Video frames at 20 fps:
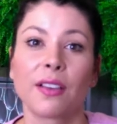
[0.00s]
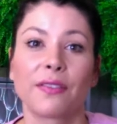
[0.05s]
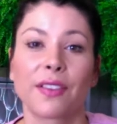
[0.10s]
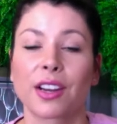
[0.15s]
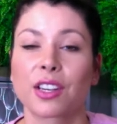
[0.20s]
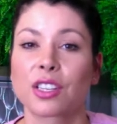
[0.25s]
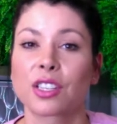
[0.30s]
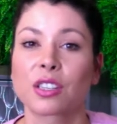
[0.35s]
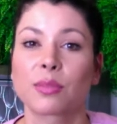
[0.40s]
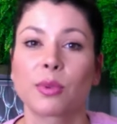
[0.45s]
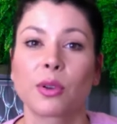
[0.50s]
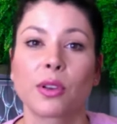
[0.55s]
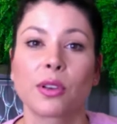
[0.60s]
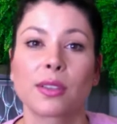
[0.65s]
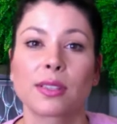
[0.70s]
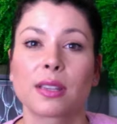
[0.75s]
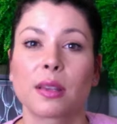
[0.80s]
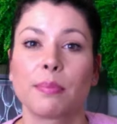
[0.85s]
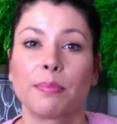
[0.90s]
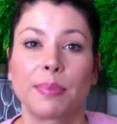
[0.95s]

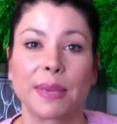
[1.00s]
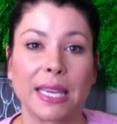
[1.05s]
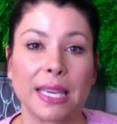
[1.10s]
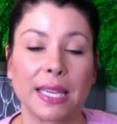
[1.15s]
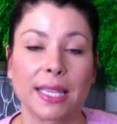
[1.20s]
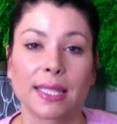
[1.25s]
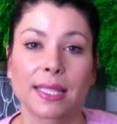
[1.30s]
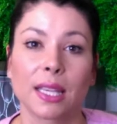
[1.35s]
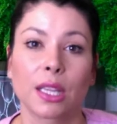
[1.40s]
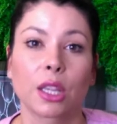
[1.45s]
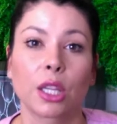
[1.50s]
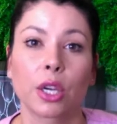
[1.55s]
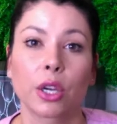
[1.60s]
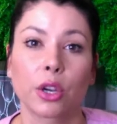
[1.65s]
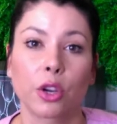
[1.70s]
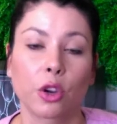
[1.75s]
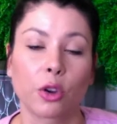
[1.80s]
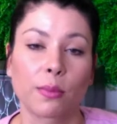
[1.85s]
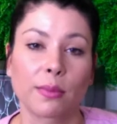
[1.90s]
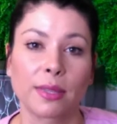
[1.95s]
vegetables, beans,
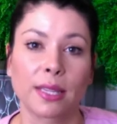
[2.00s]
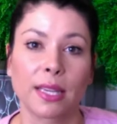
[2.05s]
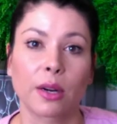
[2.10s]
legumes,